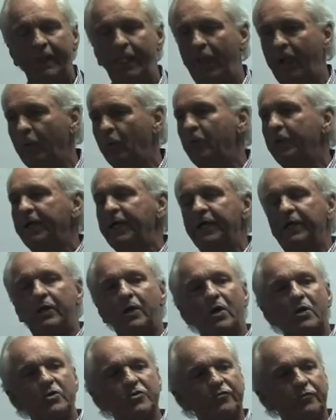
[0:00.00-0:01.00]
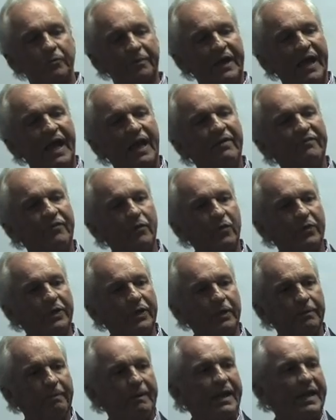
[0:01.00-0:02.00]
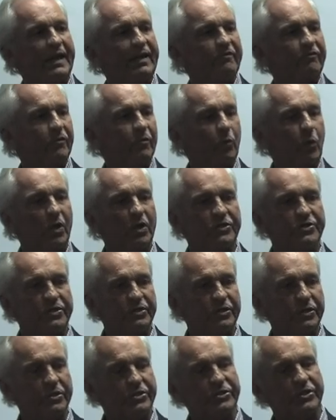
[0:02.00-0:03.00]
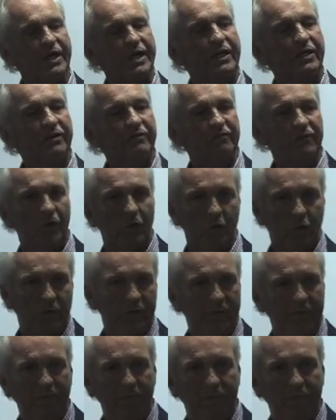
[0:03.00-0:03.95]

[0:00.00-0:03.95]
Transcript: and we're getting calls from California to Maine, from Washington State to Florida